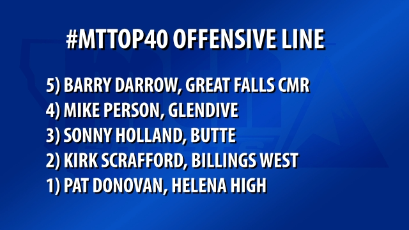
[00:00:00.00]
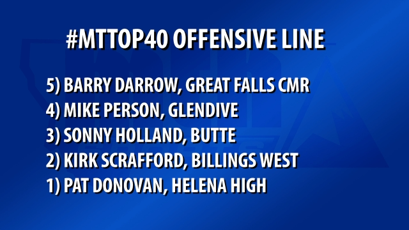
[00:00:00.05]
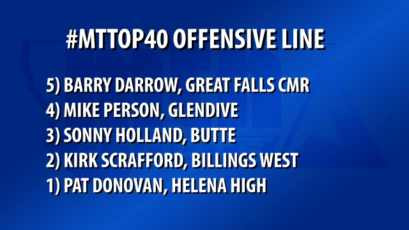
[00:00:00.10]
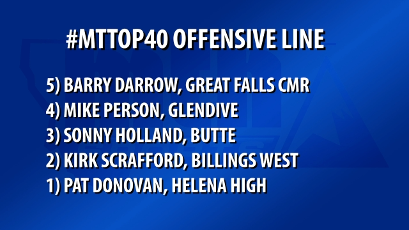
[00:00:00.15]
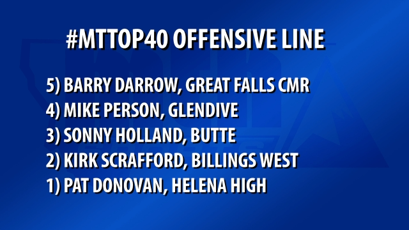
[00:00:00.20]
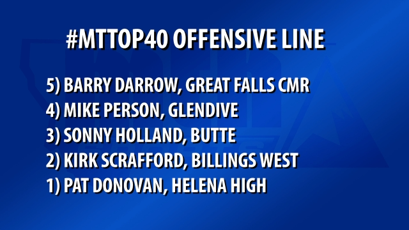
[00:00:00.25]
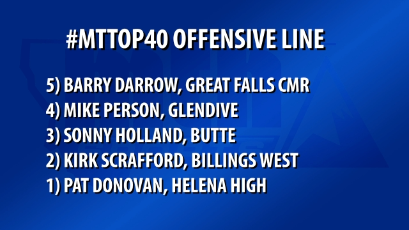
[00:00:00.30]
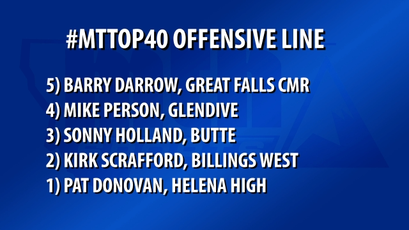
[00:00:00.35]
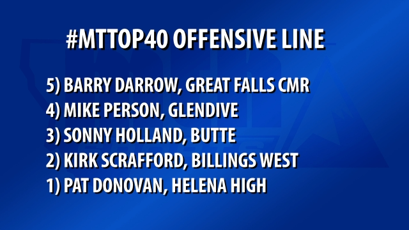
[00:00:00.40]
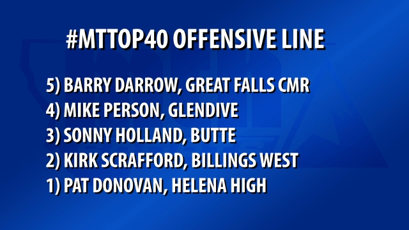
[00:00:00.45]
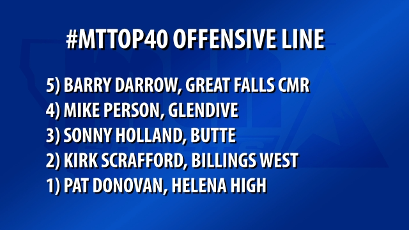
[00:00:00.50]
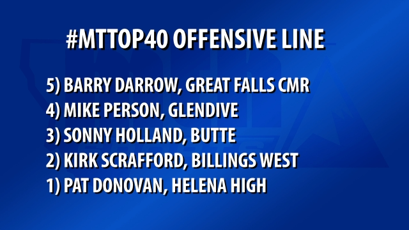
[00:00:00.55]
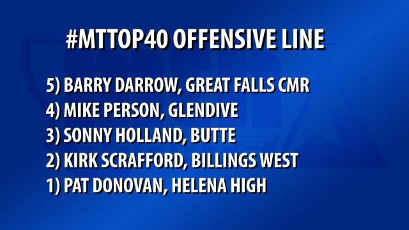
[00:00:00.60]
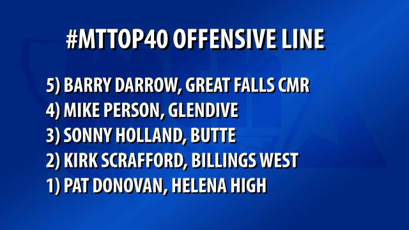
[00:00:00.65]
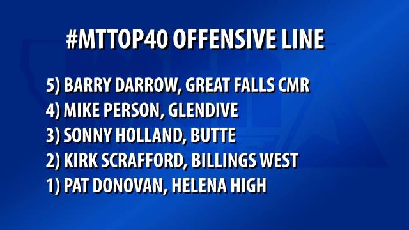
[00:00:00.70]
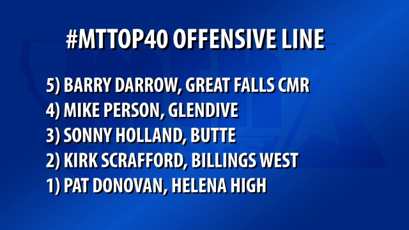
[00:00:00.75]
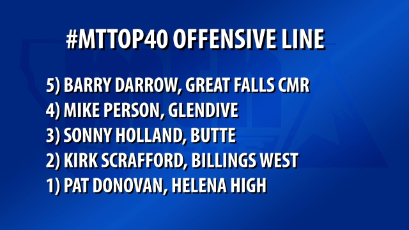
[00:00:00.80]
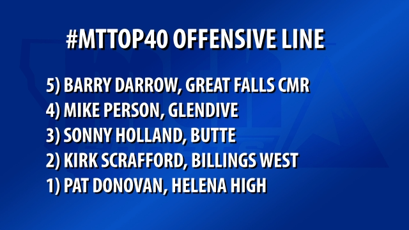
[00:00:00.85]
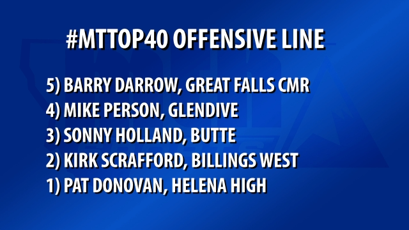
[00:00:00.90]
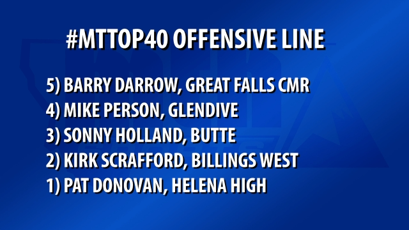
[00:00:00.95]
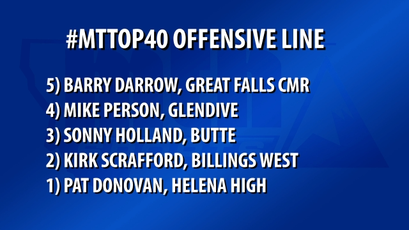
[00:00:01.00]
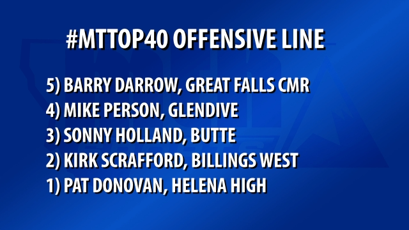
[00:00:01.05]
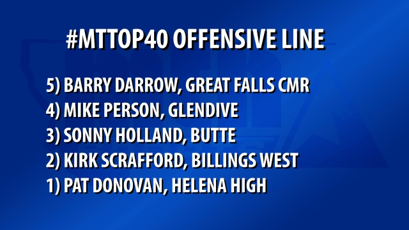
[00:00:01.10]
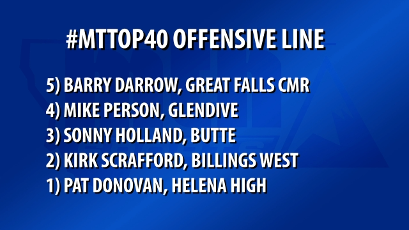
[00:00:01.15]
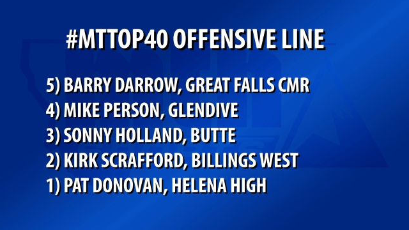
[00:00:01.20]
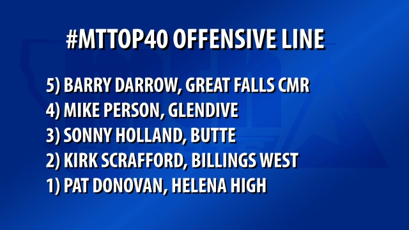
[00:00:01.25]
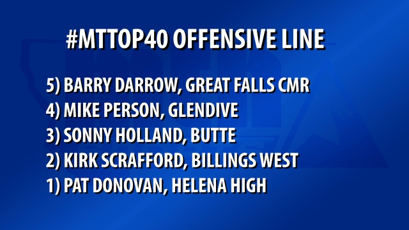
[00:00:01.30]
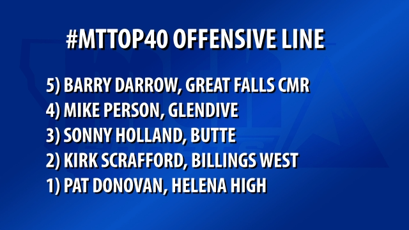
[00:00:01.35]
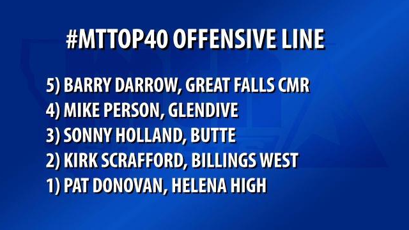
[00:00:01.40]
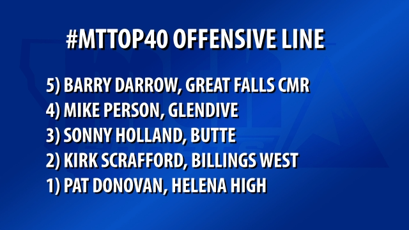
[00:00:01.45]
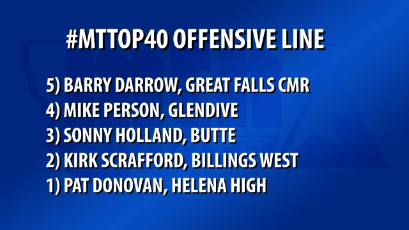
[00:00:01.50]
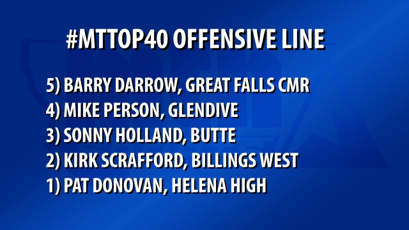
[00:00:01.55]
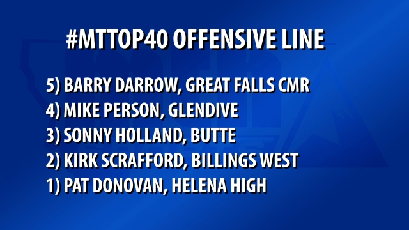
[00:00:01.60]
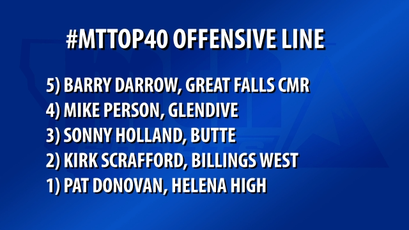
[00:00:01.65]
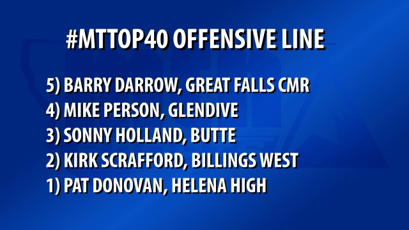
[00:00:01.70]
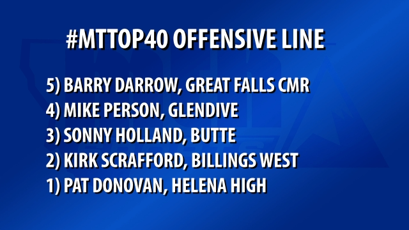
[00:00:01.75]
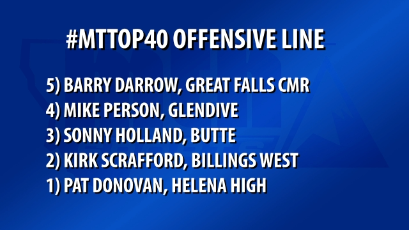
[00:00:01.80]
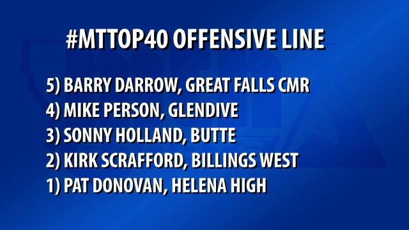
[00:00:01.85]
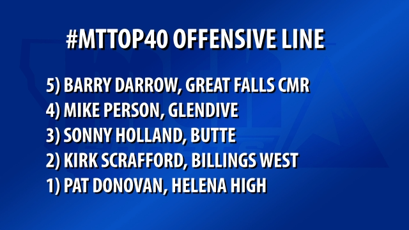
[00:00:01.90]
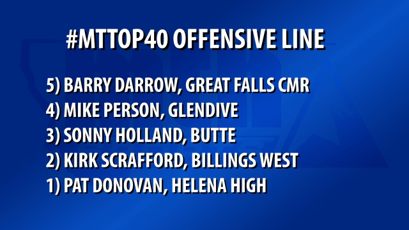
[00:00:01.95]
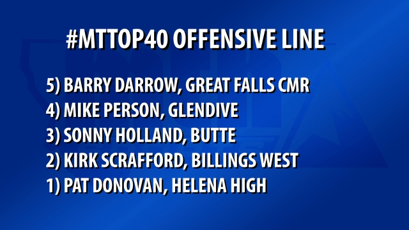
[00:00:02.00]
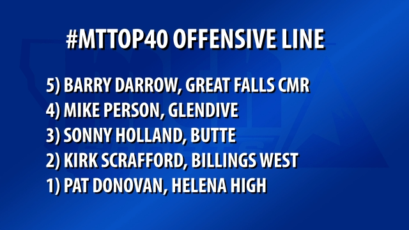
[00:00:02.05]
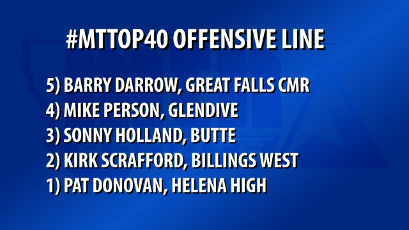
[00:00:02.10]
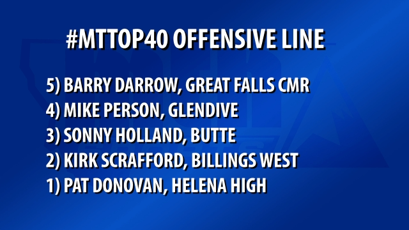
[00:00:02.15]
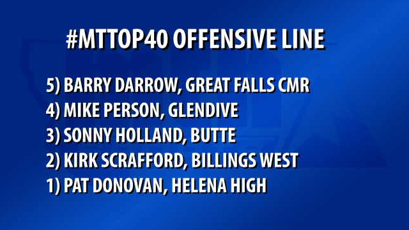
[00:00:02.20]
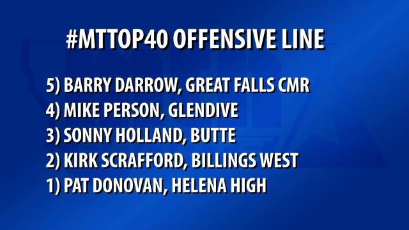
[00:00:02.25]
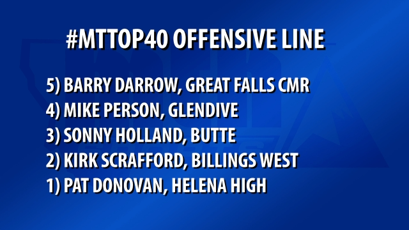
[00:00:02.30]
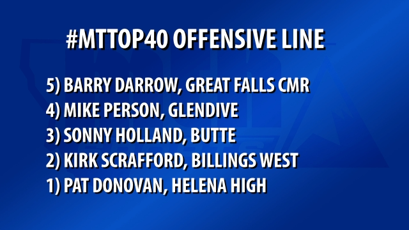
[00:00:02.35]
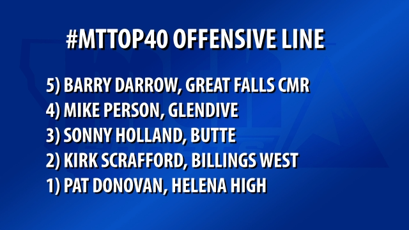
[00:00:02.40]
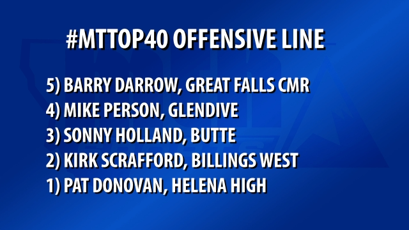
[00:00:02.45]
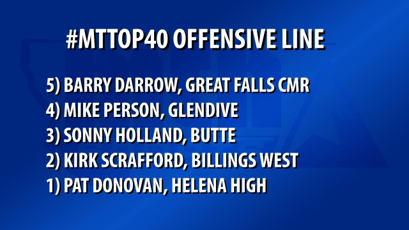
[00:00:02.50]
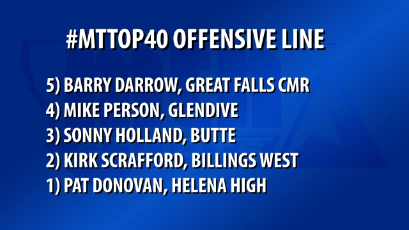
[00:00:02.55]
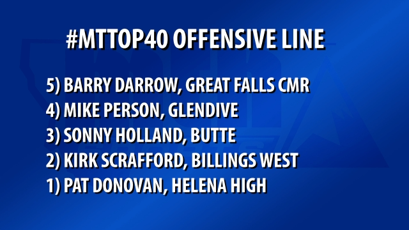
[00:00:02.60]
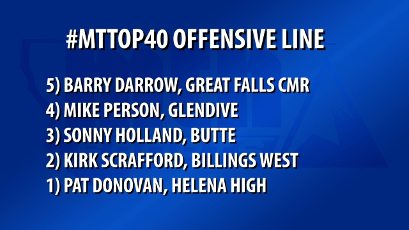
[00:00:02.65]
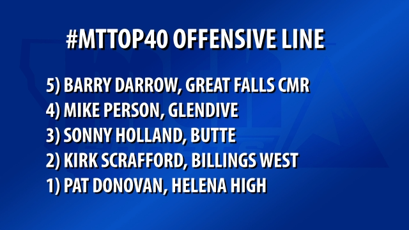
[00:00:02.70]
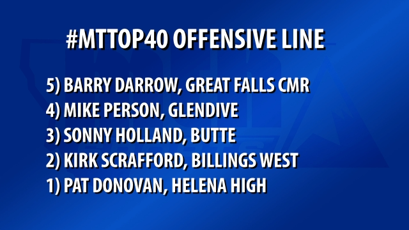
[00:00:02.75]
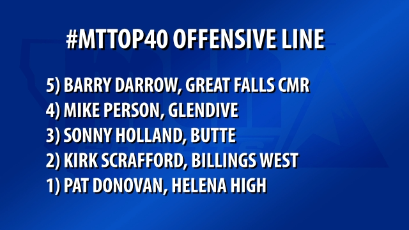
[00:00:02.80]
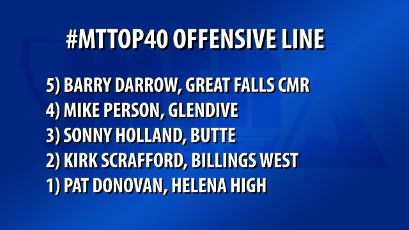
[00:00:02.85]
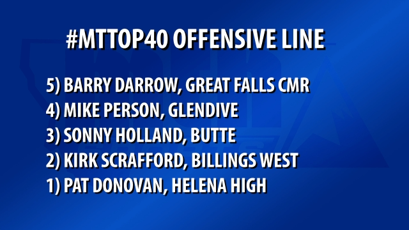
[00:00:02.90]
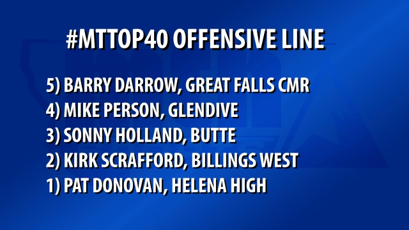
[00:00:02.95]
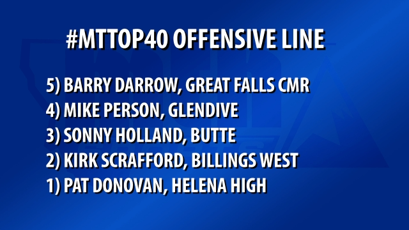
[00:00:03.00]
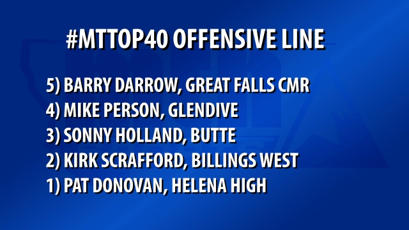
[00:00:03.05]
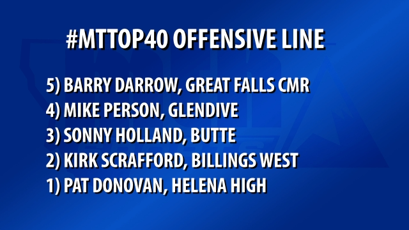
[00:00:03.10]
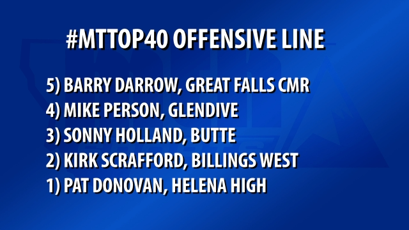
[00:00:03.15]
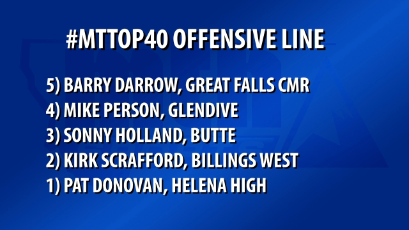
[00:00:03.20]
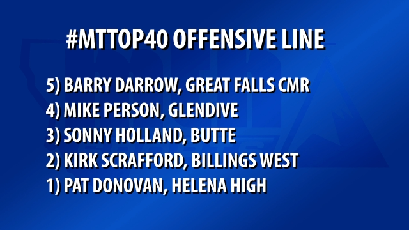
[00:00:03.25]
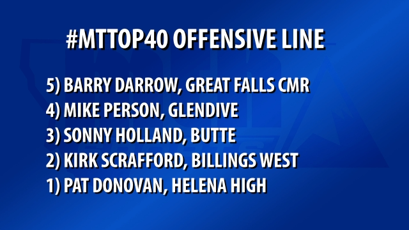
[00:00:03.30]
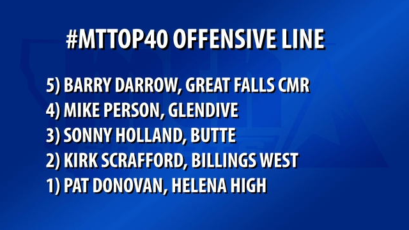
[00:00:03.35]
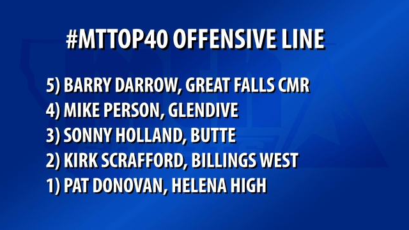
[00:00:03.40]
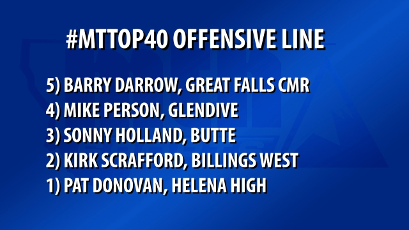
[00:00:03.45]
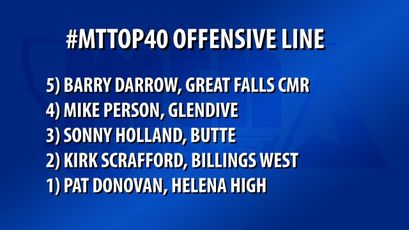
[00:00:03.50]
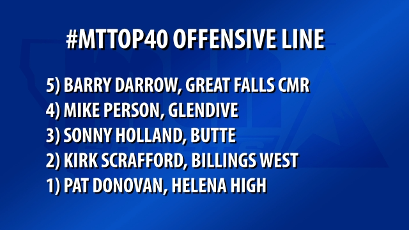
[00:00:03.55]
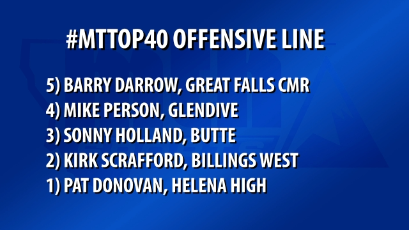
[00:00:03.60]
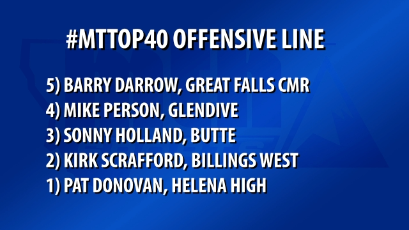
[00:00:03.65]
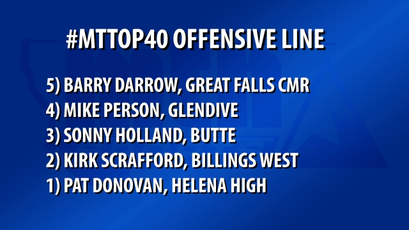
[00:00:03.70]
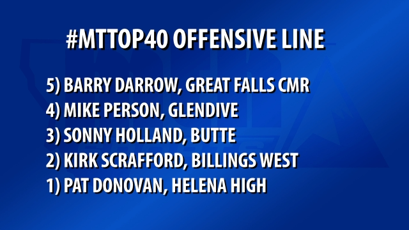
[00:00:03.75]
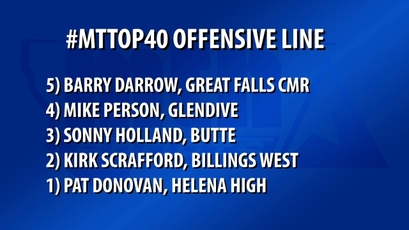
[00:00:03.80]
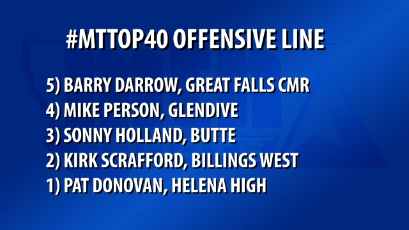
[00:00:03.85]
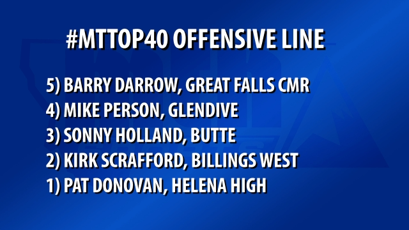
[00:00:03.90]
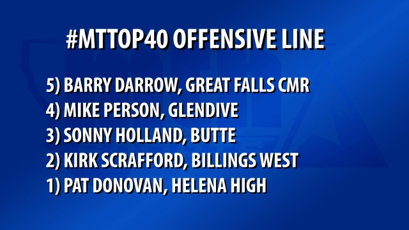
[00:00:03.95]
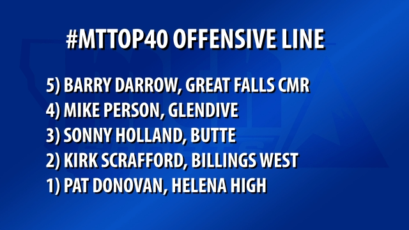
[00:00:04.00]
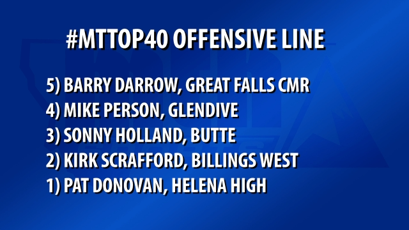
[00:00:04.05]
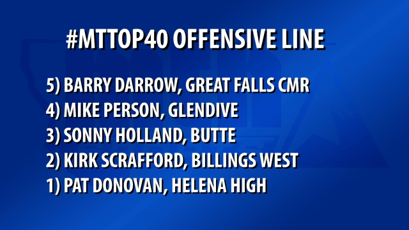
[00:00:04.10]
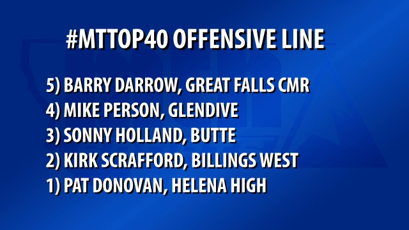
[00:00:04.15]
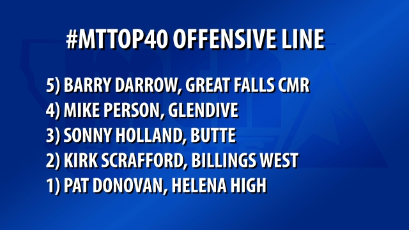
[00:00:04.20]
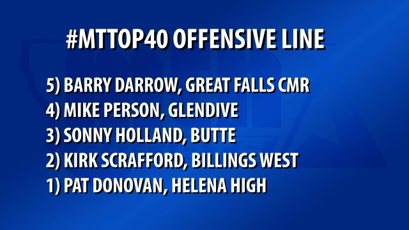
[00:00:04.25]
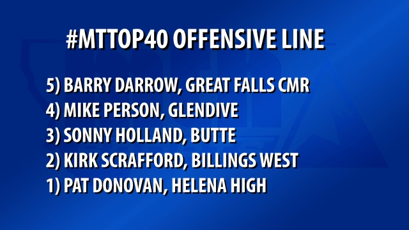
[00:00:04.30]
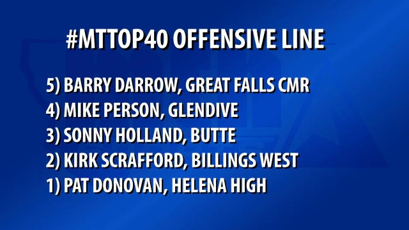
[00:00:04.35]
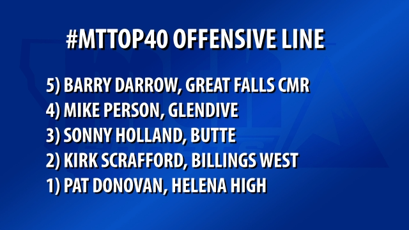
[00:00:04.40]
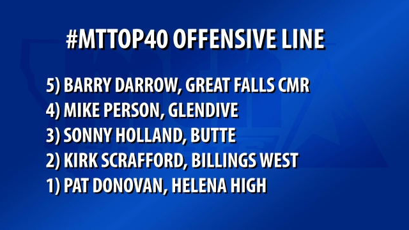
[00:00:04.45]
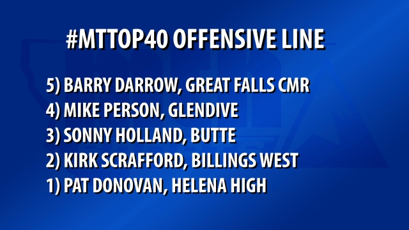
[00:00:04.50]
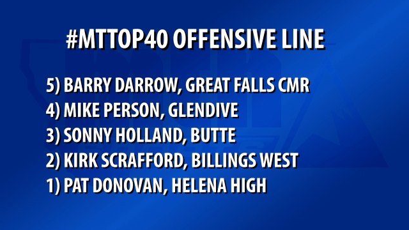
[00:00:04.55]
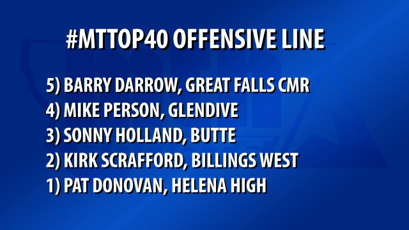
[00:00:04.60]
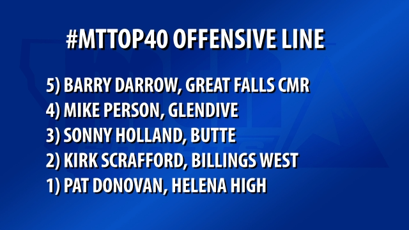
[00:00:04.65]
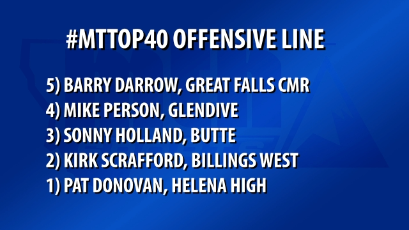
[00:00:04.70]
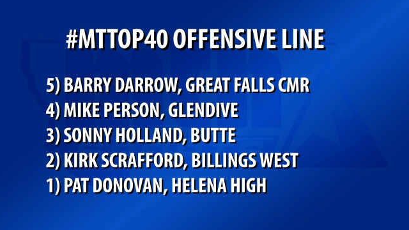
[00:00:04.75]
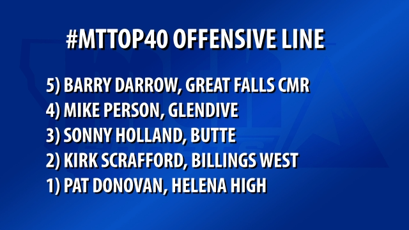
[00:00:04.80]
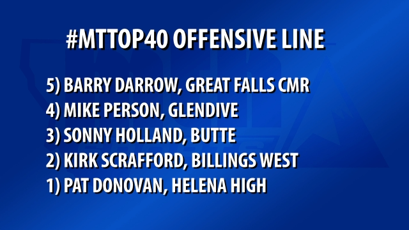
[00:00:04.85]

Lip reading: [unreadable: no face in view]